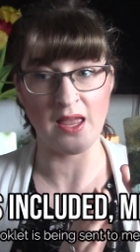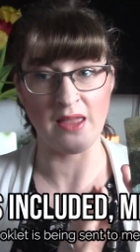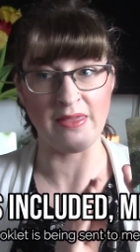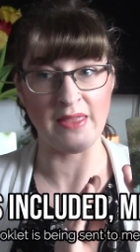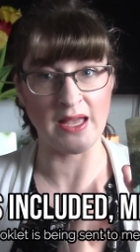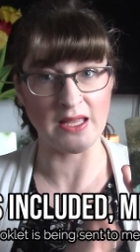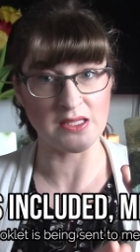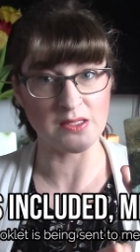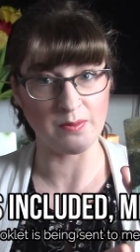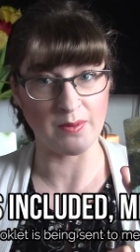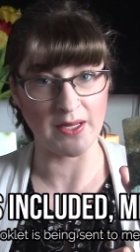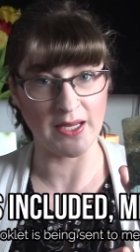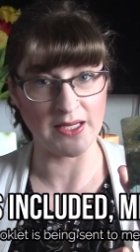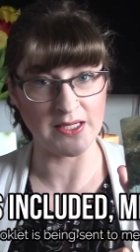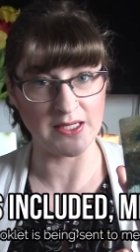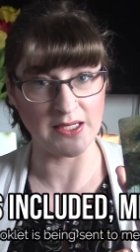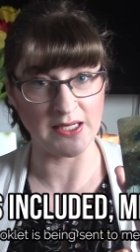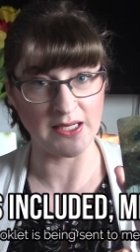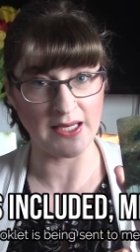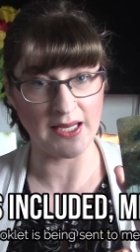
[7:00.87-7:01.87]
and that's why I
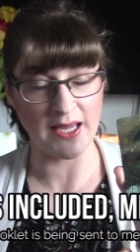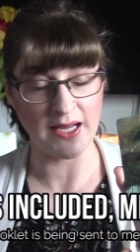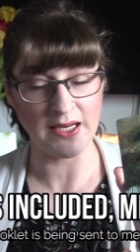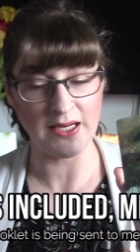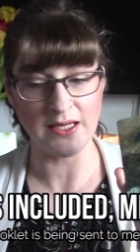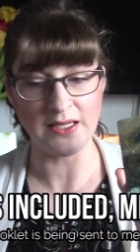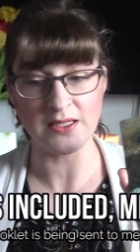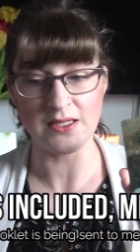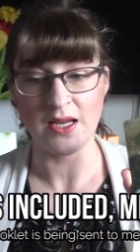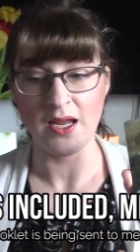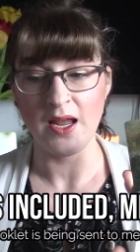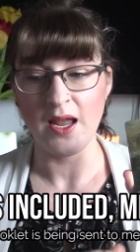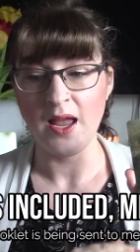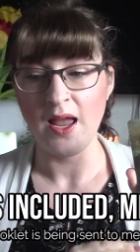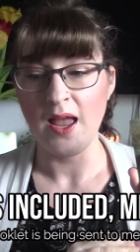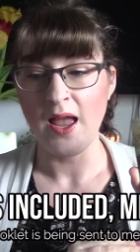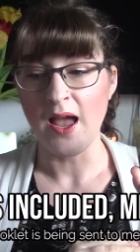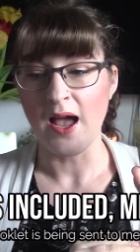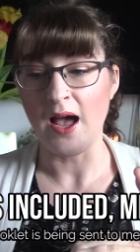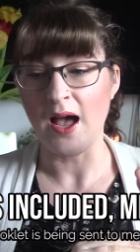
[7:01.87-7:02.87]
didn't get it.
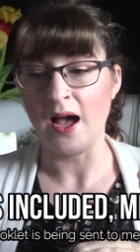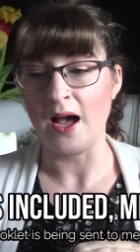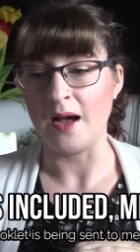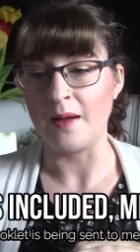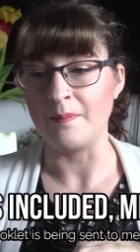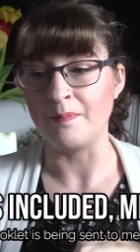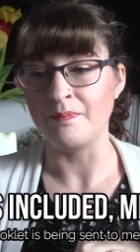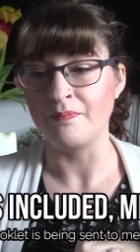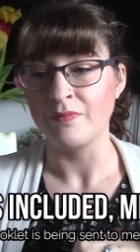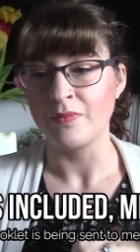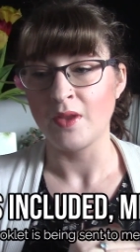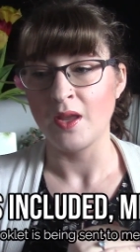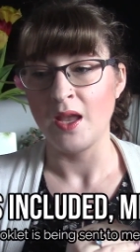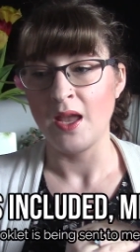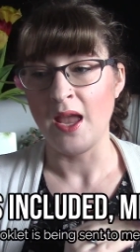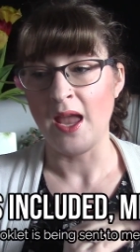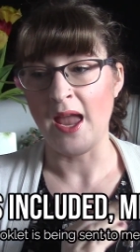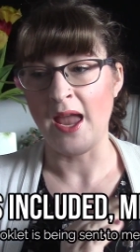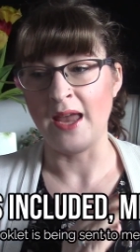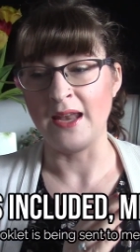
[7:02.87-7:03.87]
And
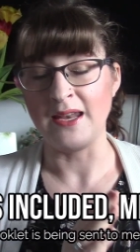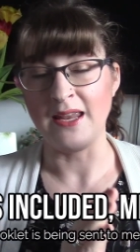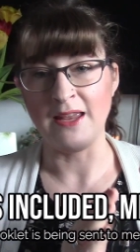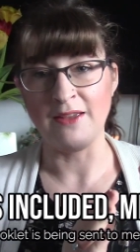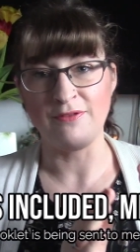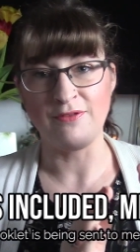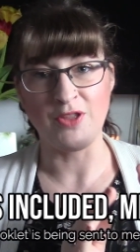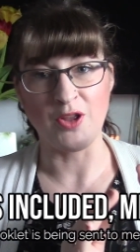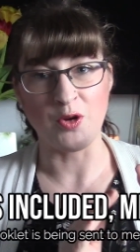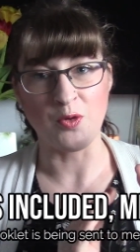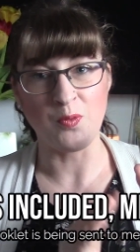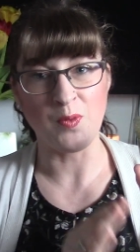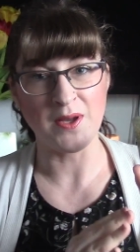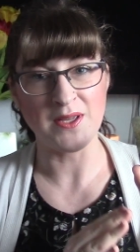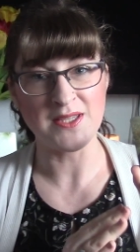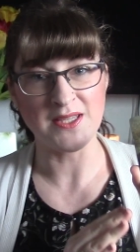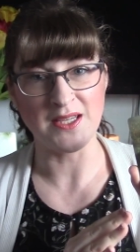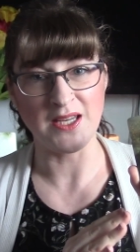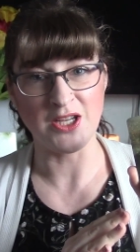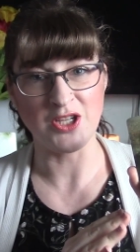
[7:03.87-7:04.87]
if there
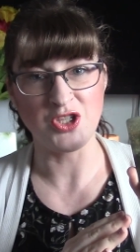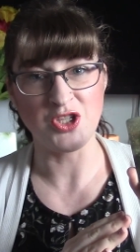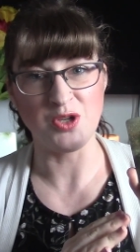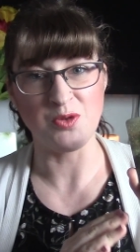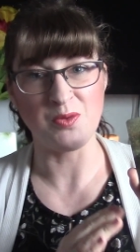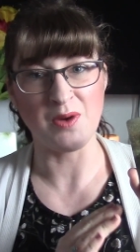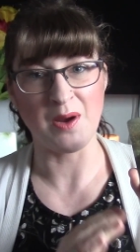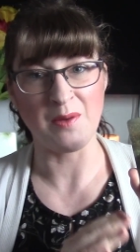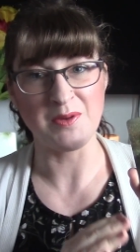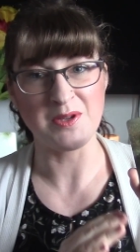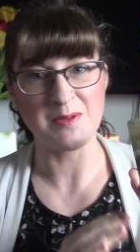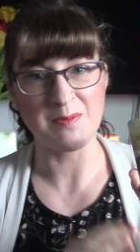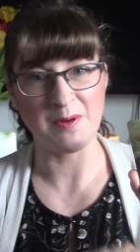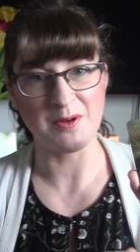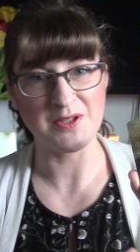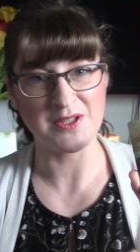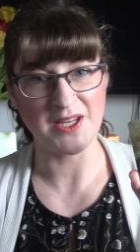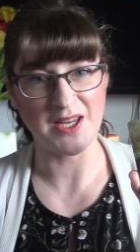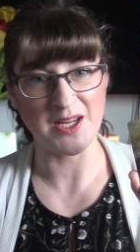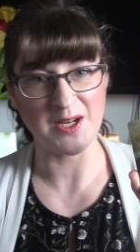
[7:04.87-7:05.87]
was an issue where I was
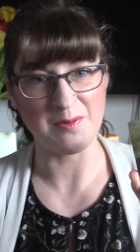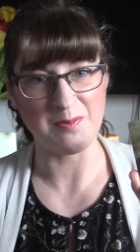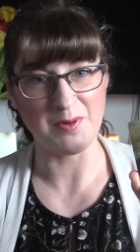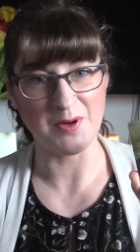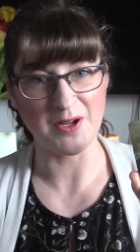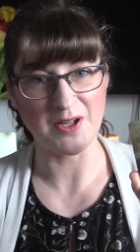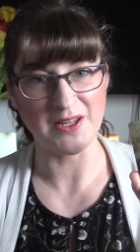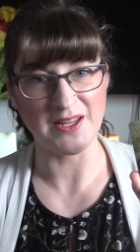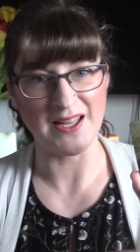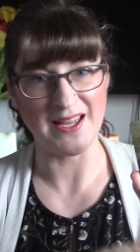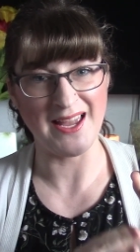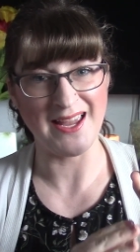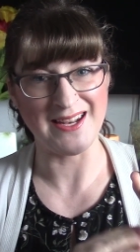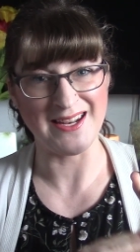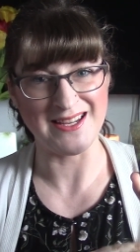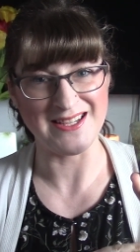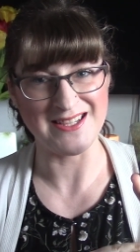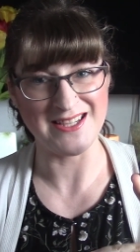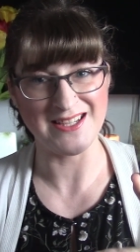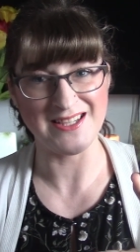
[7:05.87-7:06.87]
supposed to get a booklet
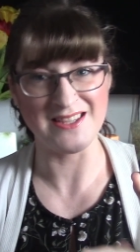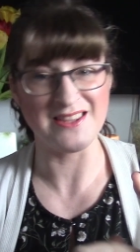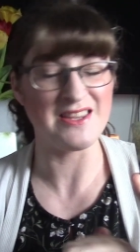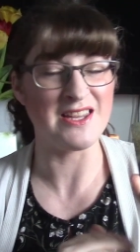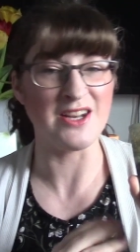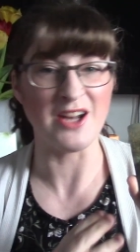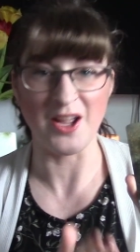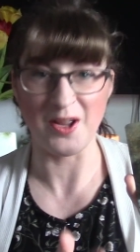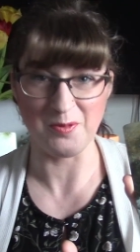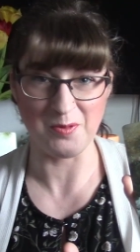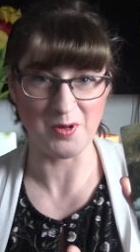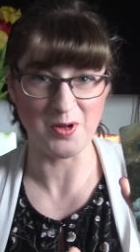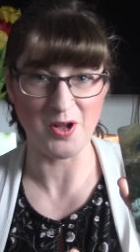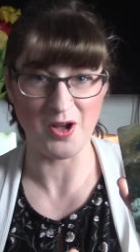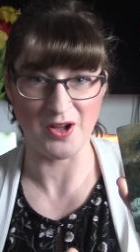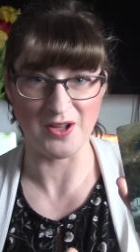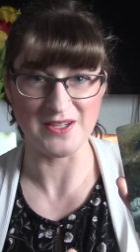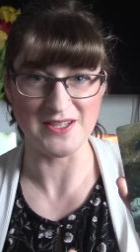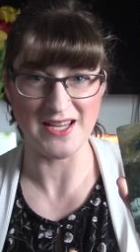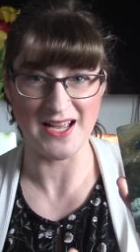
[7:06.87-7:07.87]
and I didn't, then I will
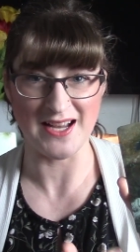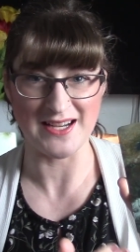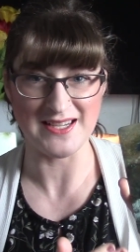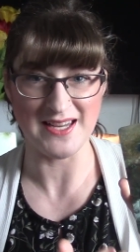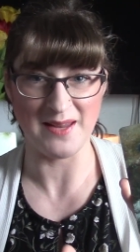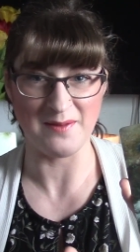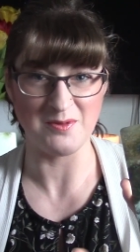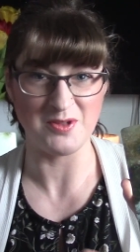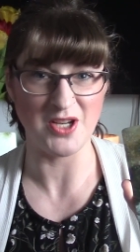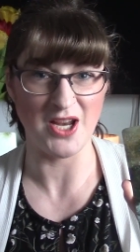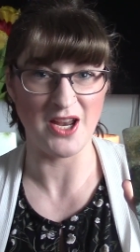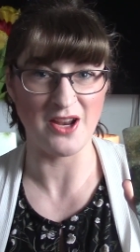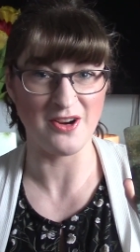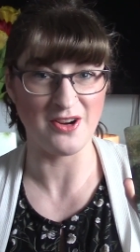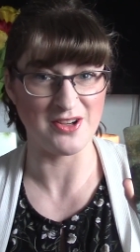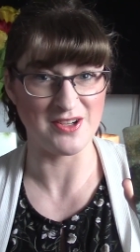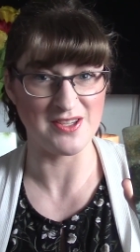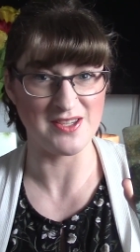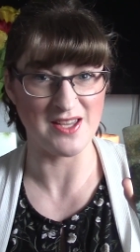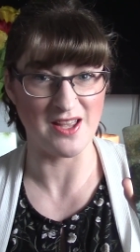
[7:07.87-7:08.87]
contact MJ
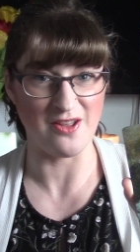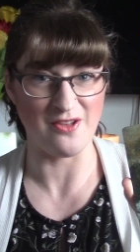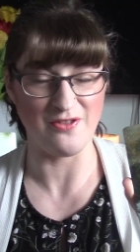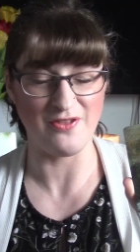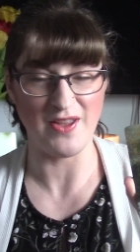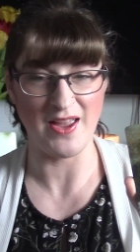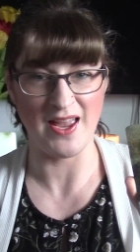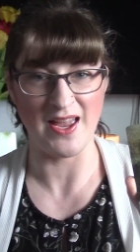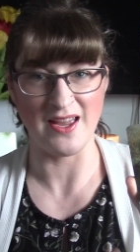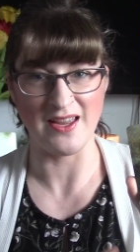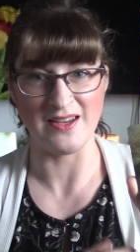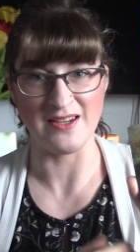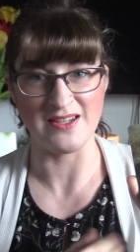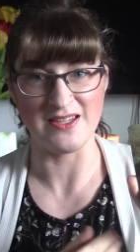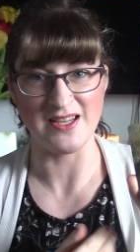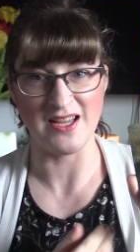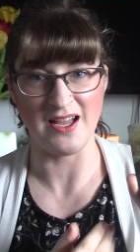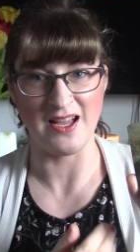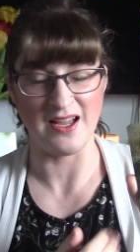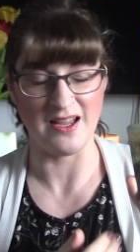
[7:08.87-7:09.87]
herself
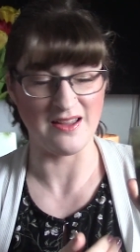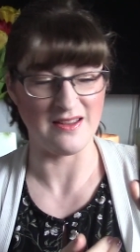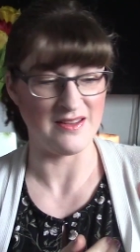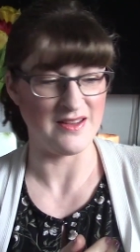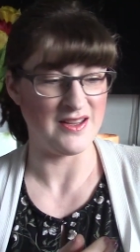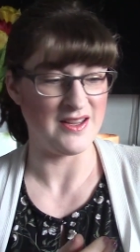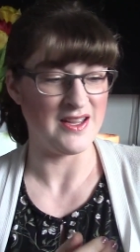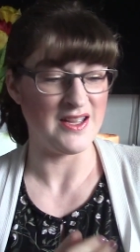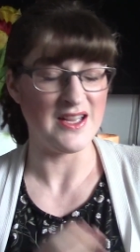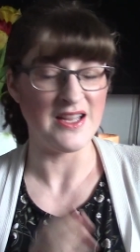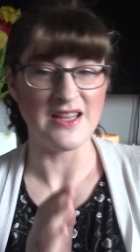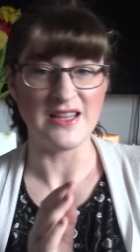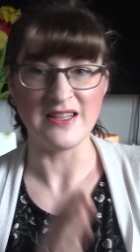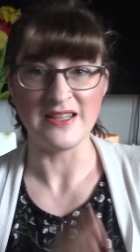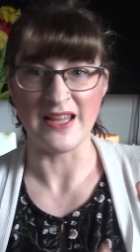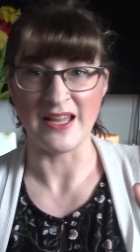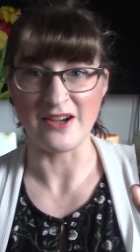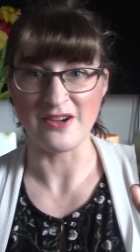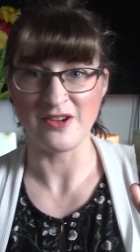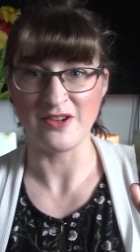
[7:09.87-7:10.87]
and
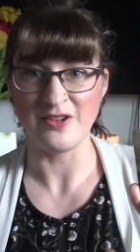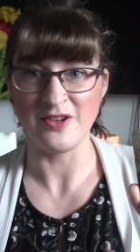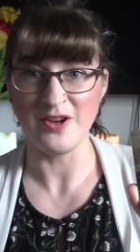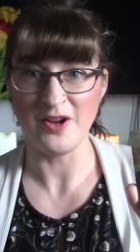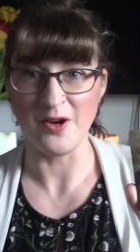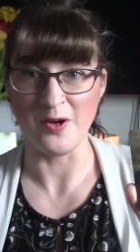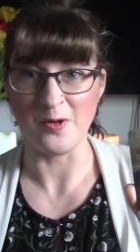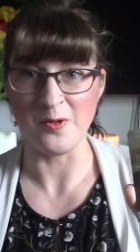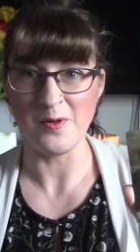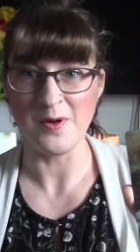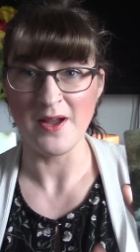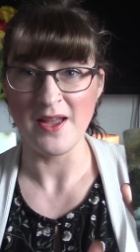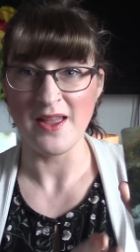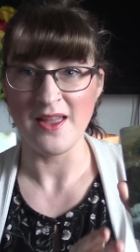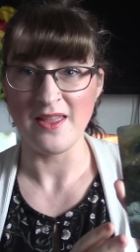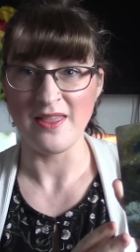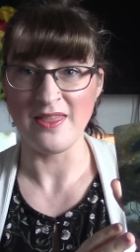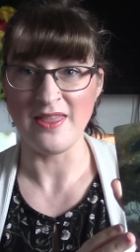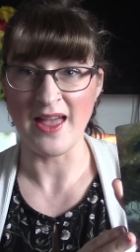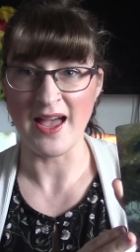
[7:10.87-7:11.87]
let her know
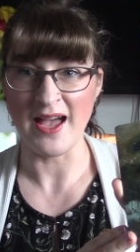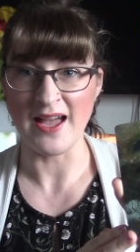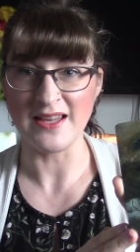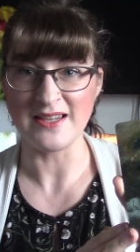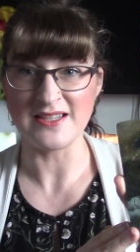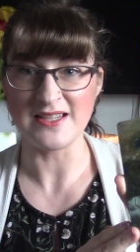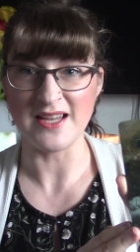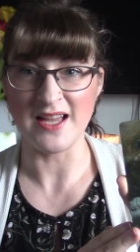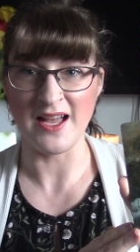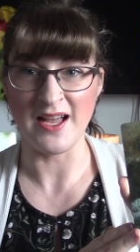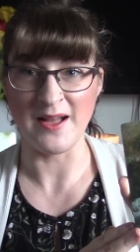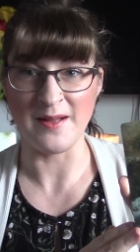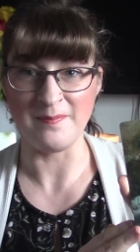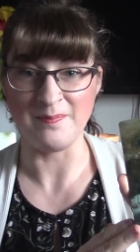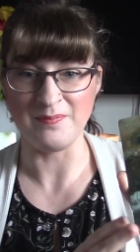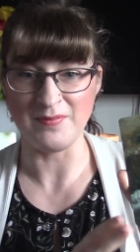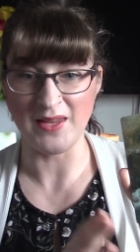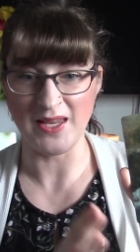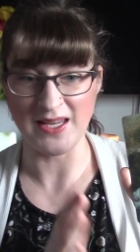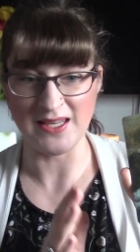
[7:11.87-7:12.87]
that
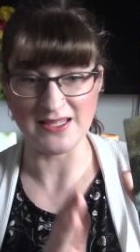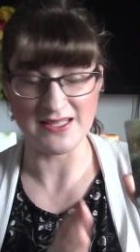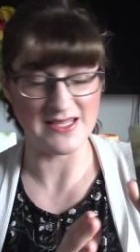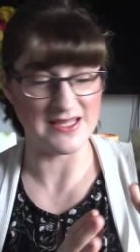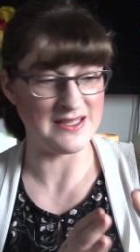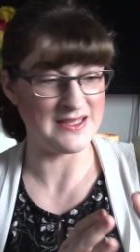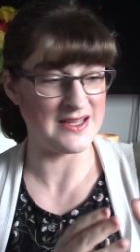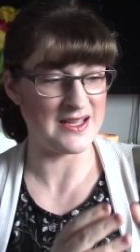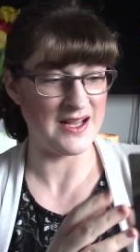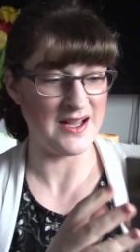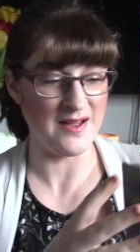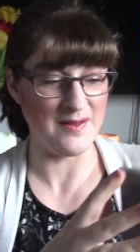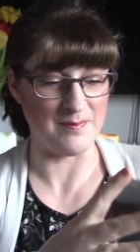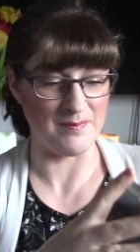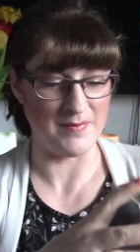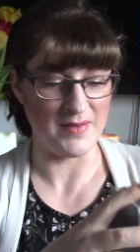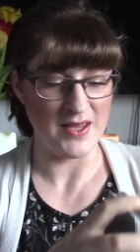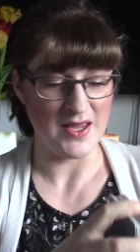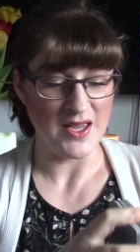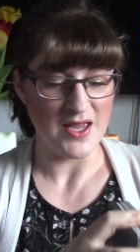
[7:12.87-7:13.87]
it didn't
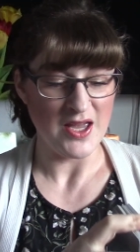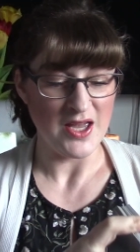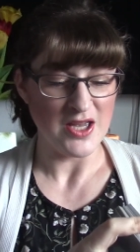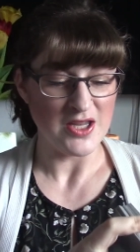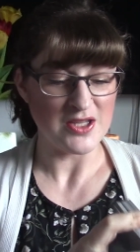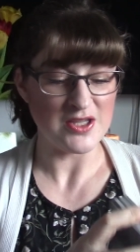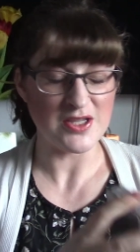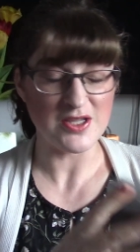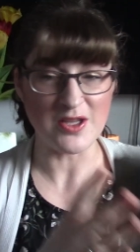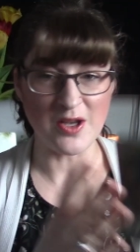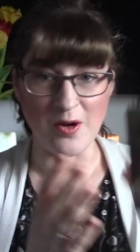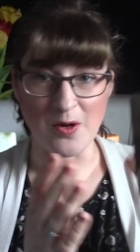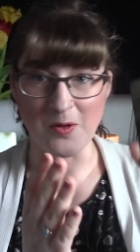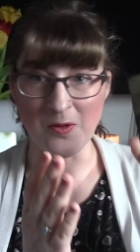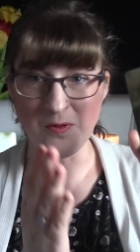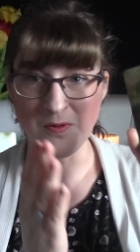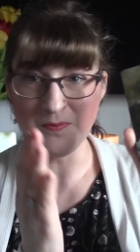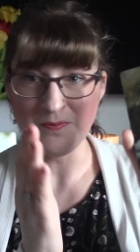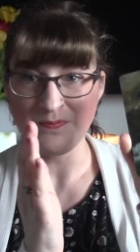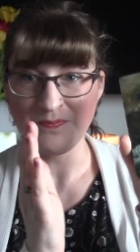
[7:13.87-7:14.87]
come.
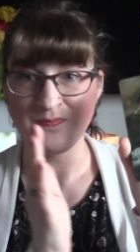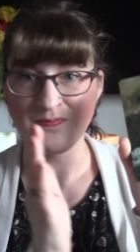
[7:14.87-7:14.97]
So